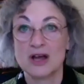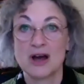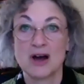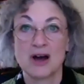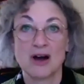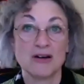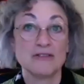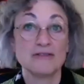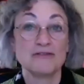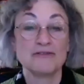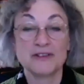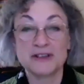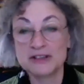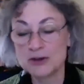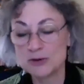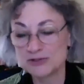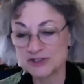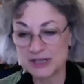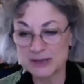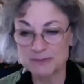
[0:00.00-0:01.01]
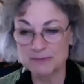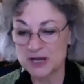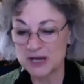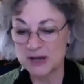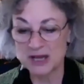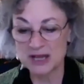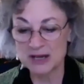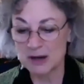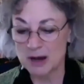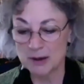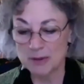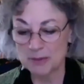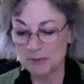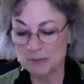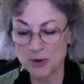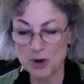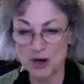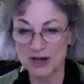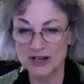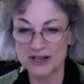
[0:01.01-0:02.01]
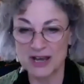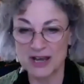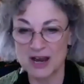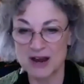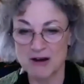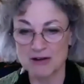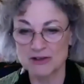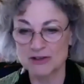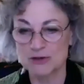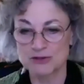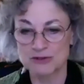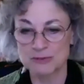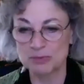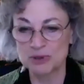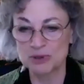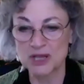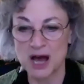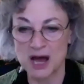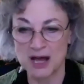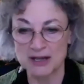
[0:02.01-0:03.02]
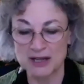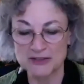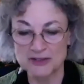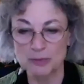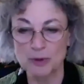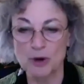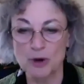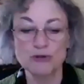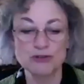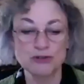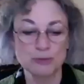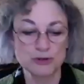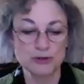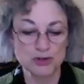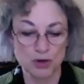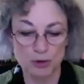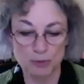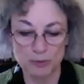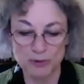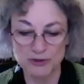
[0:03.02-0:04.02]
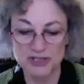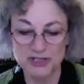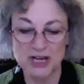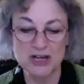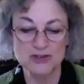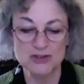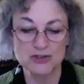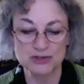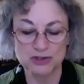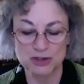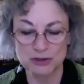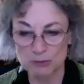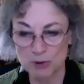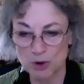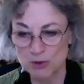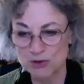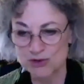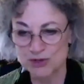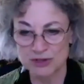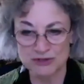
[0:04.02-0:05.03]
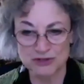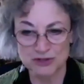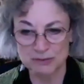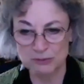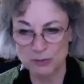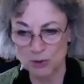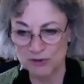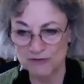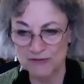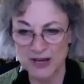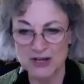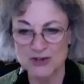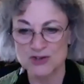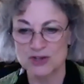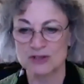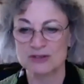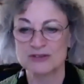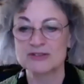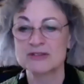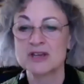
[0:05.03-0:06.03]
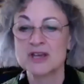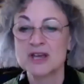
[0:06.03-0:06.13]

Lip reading: of, it's like in a book, characters and plot, as opposed to interpretations and emotions and motivations.